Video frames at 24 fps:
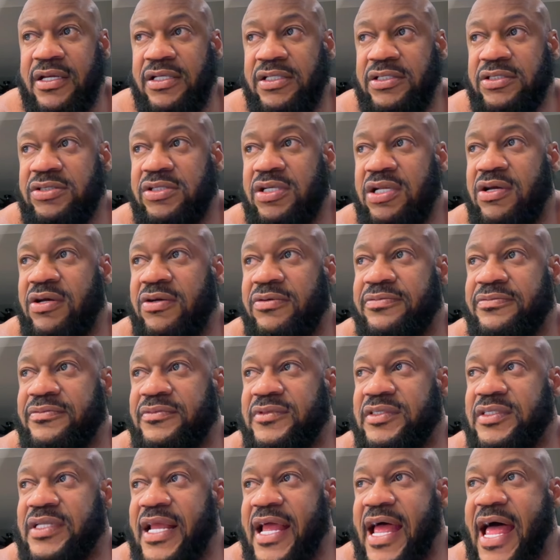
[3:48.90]
You know,
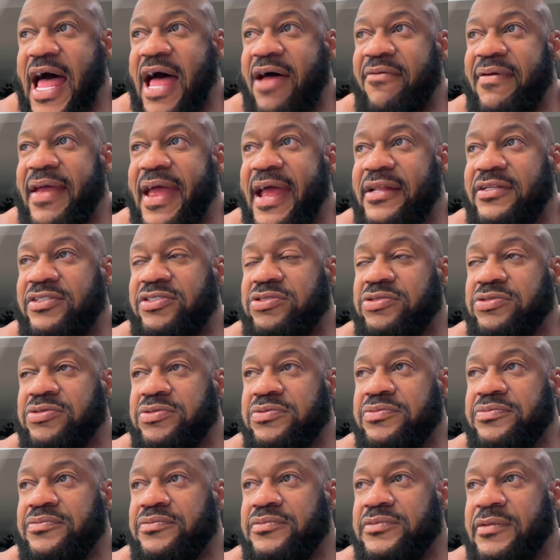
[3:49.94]
I've had
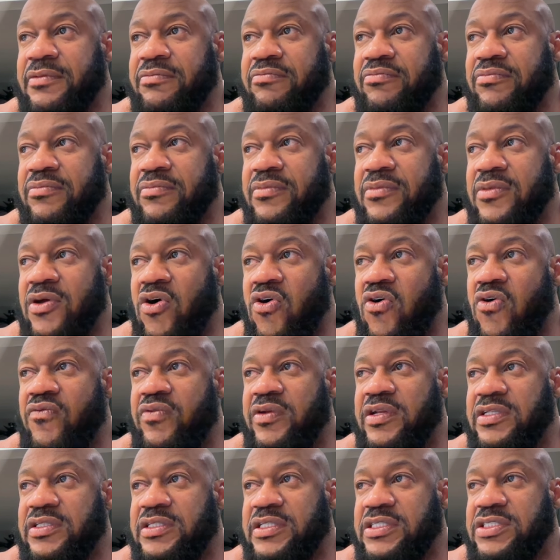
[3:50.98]
to over
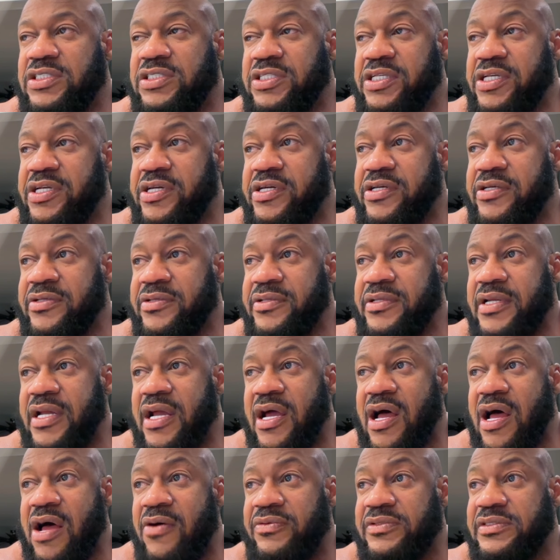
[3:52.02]
the, this year,
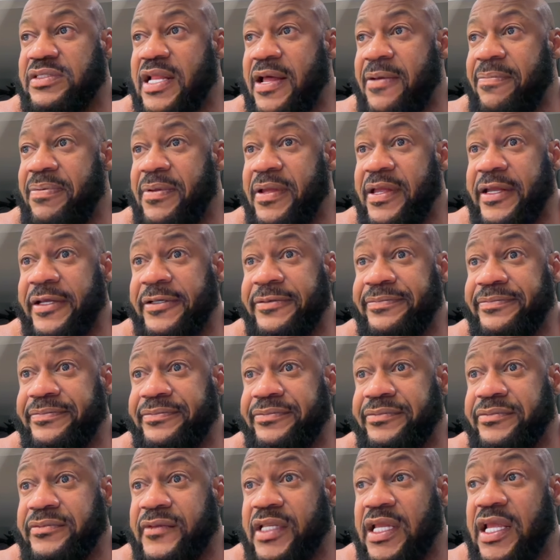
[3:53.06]
y'all was not playing
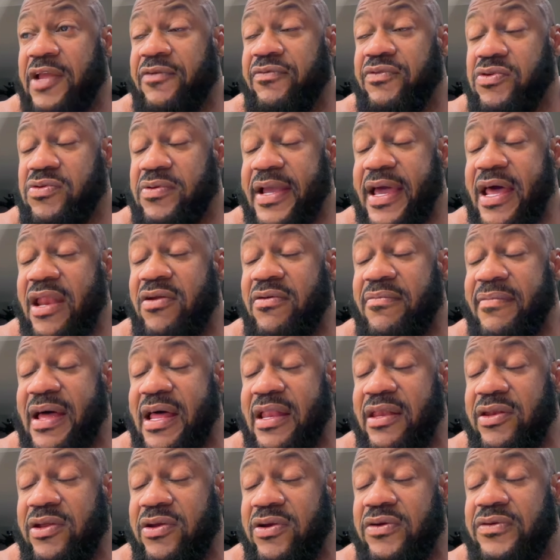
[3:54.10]
if you got on
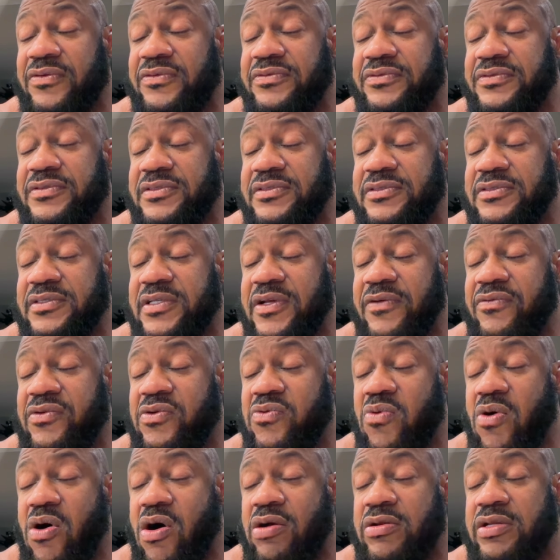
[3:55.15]
my nerves, if
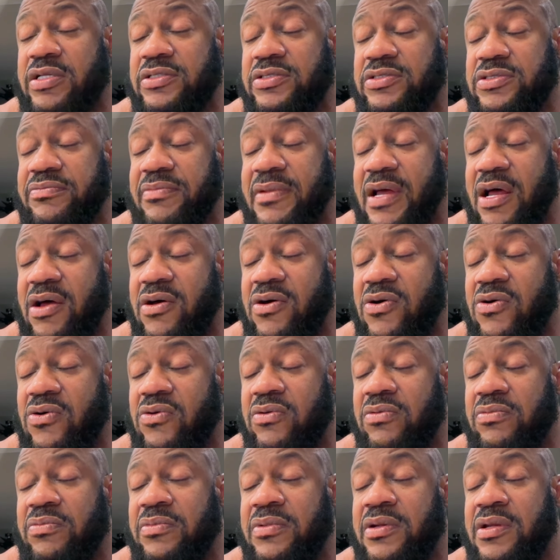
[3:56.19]
you walked into my
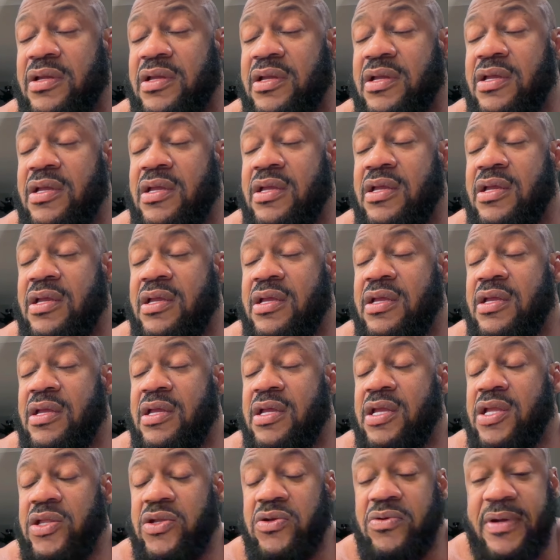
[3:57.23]
home
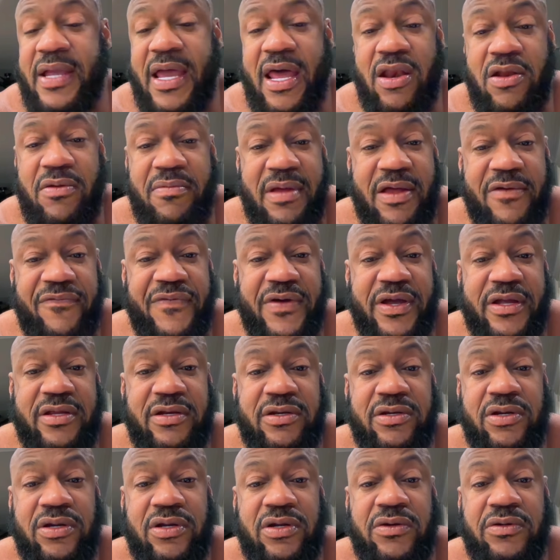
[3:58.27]
and you got on my
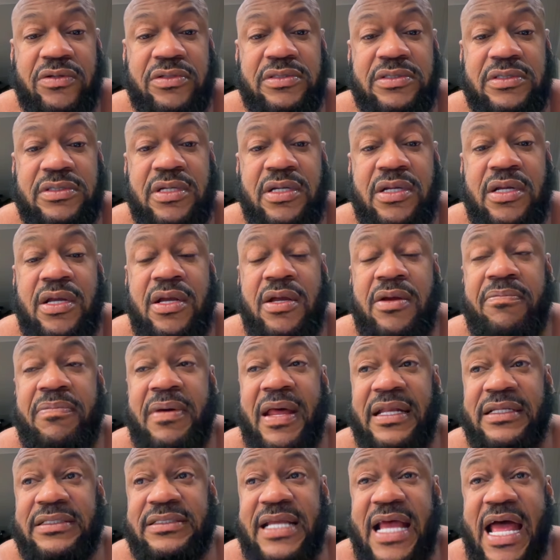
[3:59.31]
fucking nerves,
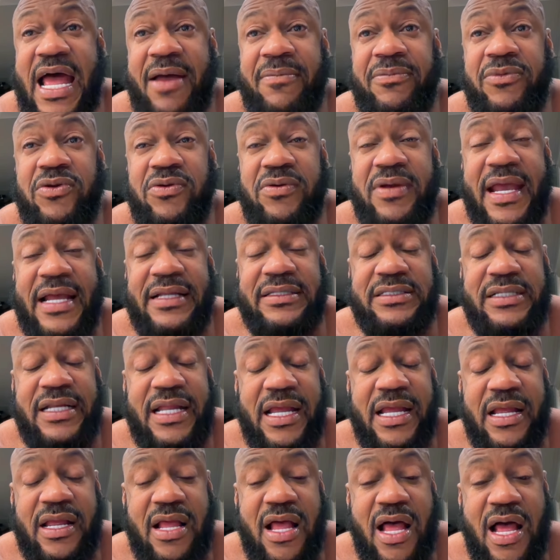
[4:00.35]
by the time you got to
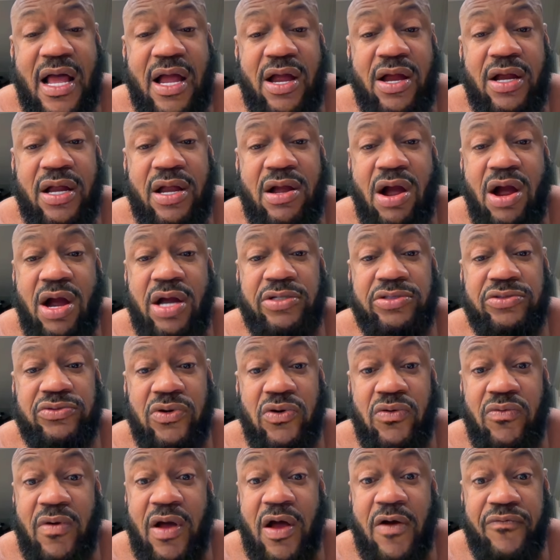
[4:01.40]
that car, car and
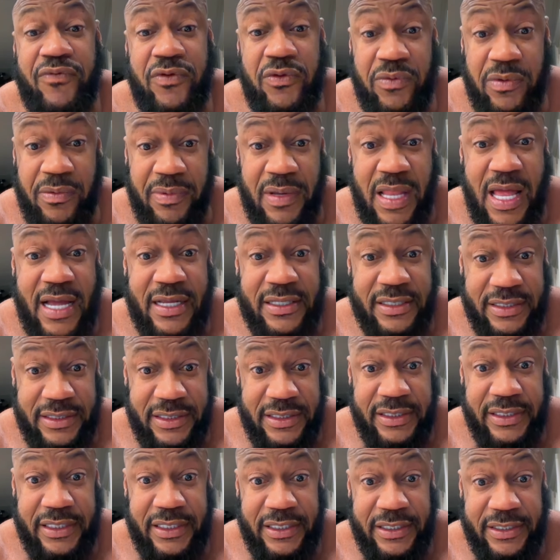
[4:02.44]
drove off, you were blocked and
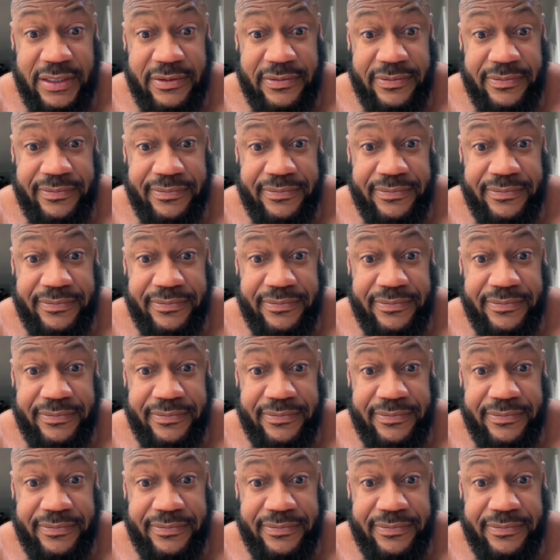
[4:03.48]
deleted.